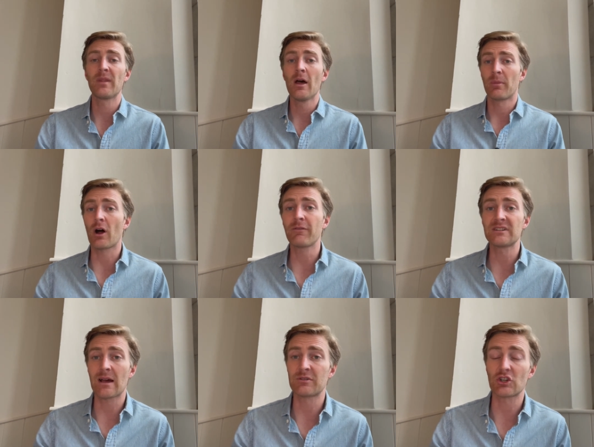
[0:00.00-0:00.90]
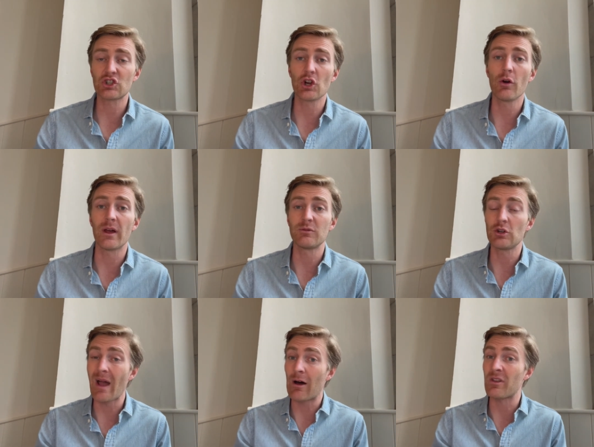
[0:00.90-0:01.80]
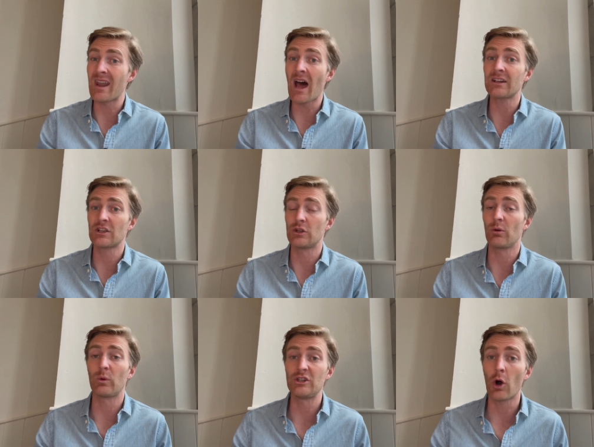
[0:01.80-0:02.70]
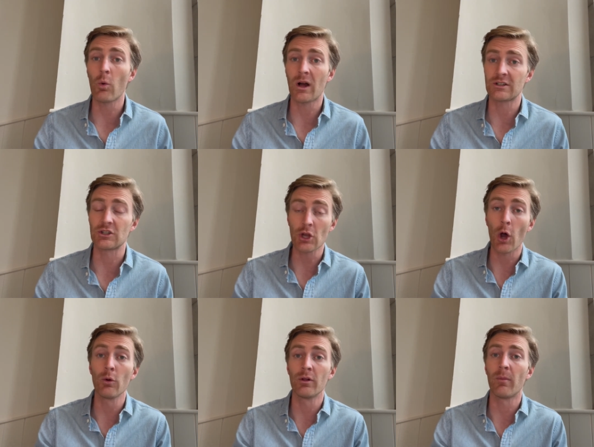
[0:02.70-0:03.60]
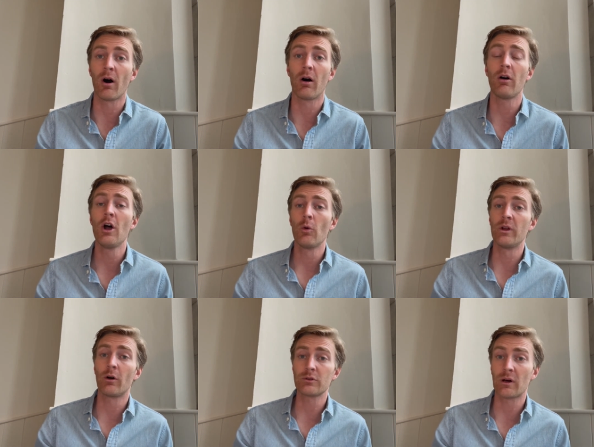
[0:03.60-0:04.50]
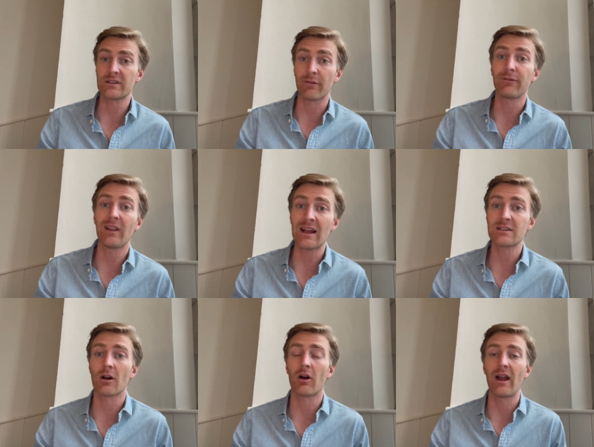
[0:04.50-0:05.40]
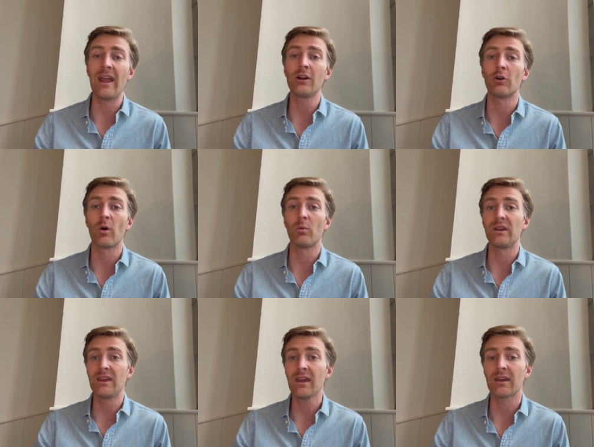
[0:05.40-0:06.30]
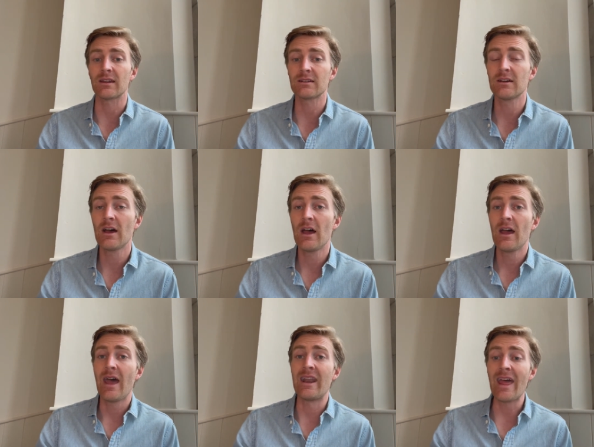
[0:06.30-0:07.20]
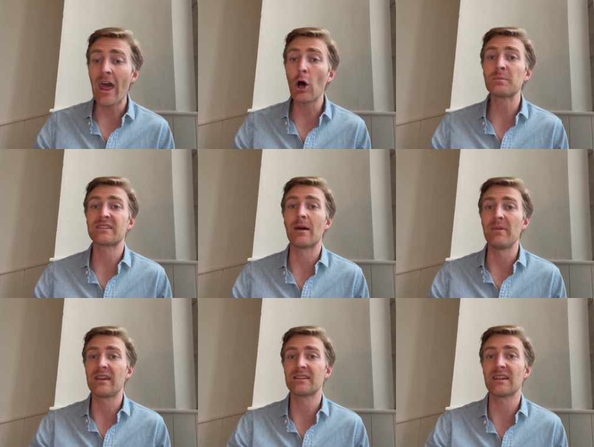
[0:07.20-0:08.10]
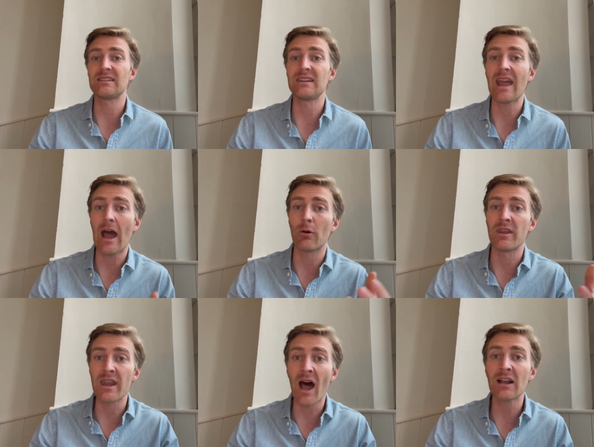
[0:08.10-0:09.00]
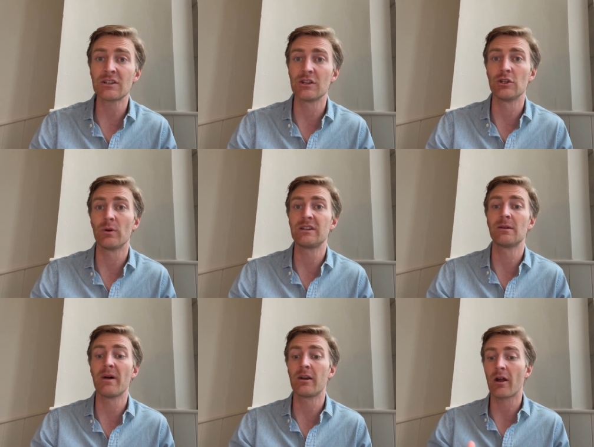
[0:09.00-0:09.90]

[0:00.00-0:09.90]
But oftentimes I'll show them too how not to do it. We don't want to toe the ball, we don't want to flex our ankle when we kick it. And it helps them because they see how not to do it to better